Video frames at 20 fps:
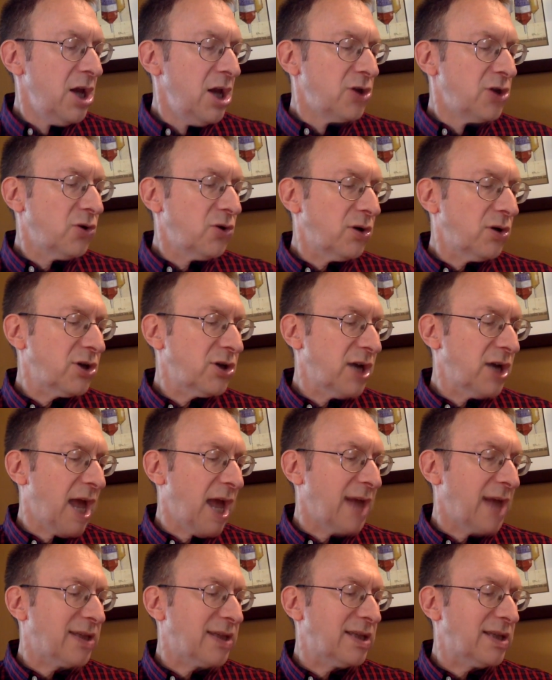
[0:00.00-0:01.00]
Georgie and
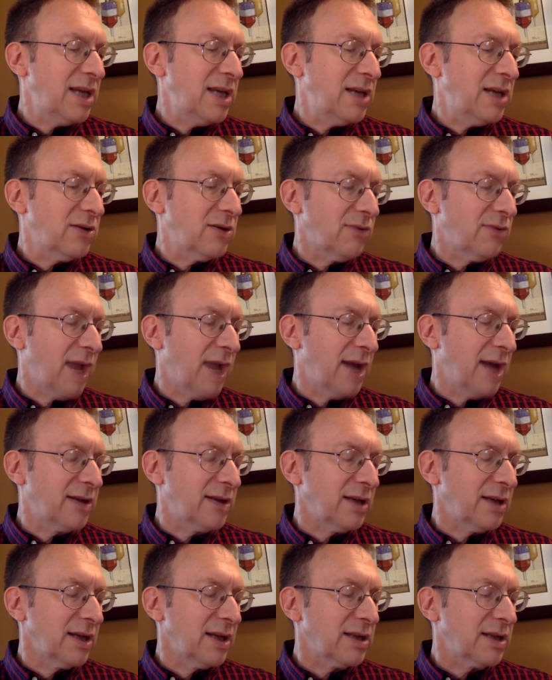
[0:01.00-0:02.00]
I sneaked around
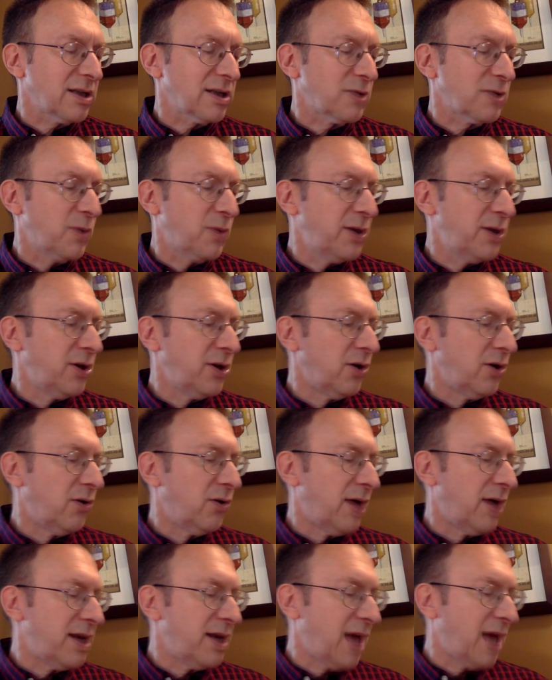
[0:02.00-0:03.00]
to Lissa's window
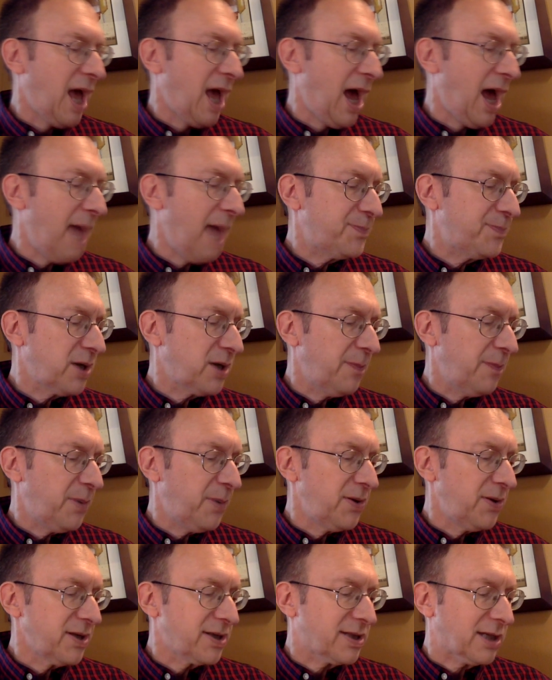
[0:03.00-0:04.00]
and hopped up
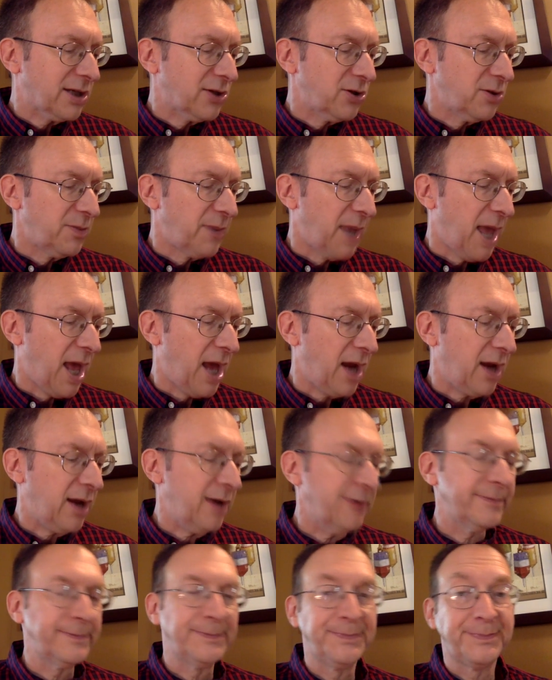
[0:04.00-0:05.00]
on the cinder block.
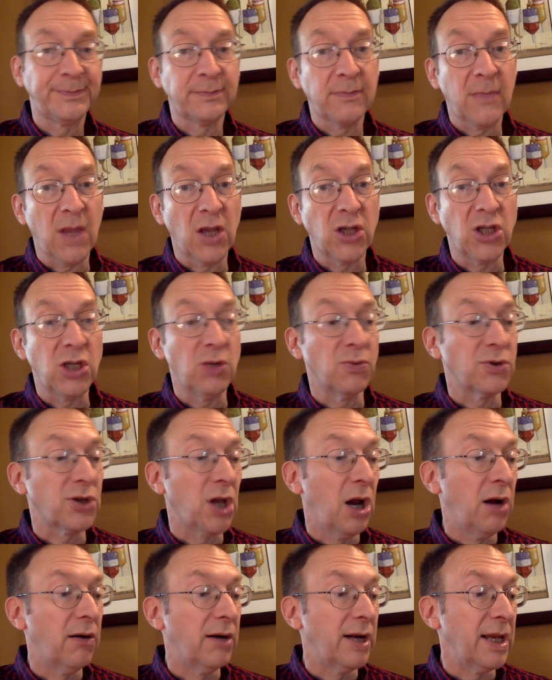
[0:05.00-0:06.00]
She was
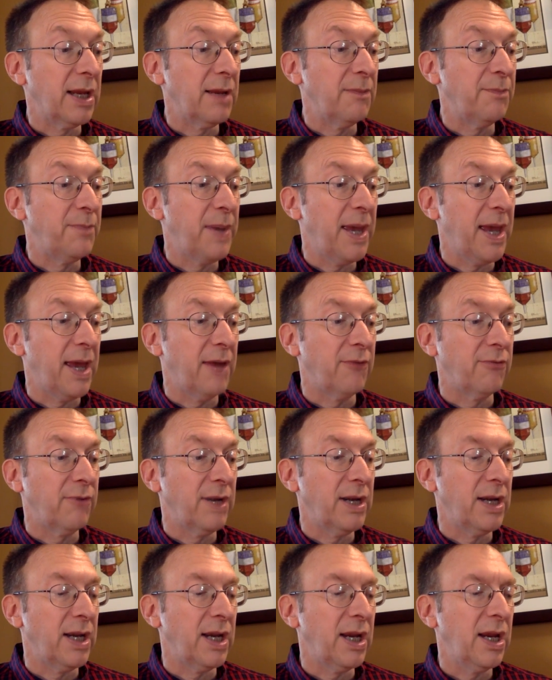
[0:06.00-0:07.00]
already in bed
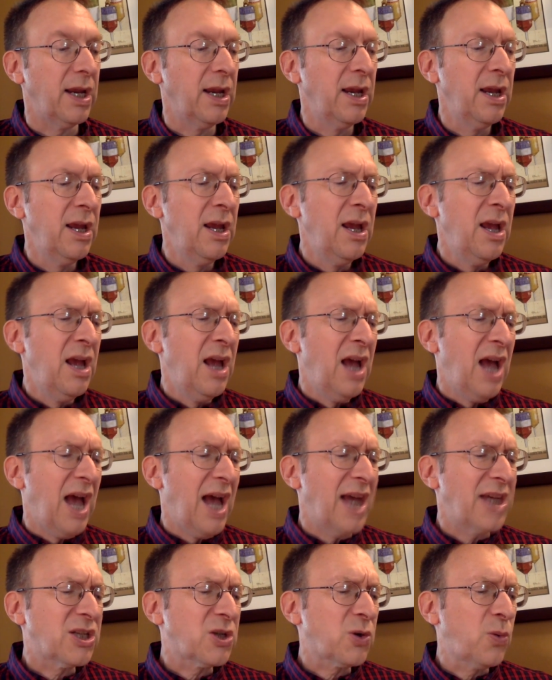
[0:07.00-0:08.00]
reading.
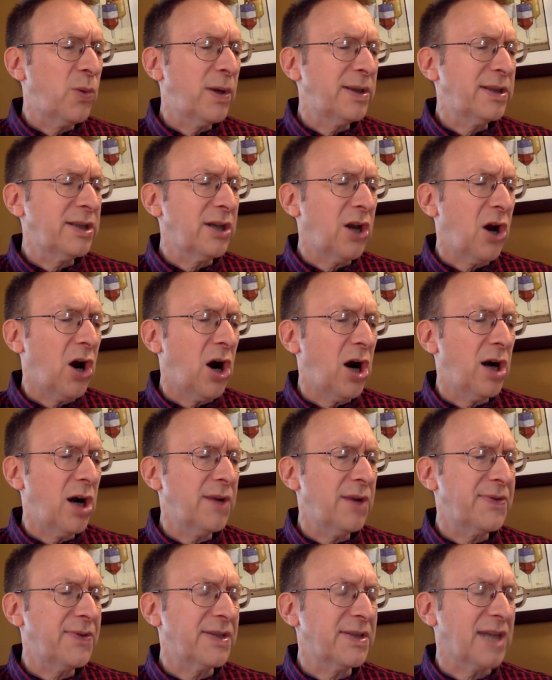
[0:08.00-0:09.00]
I squinted hard
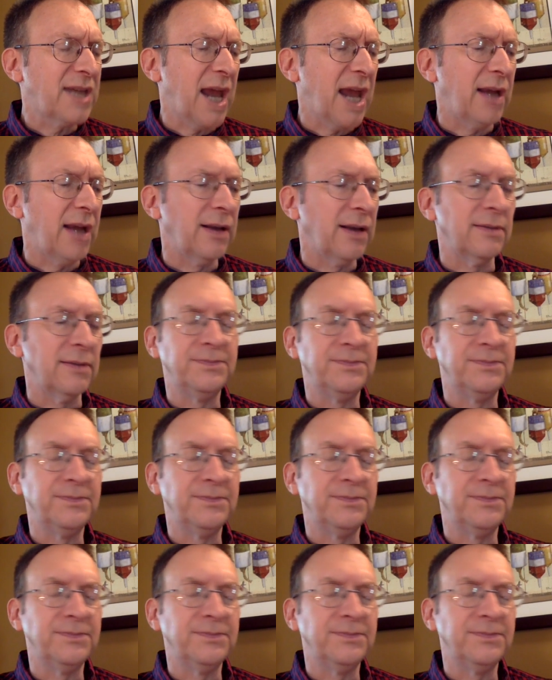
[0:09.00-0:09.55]
at the title.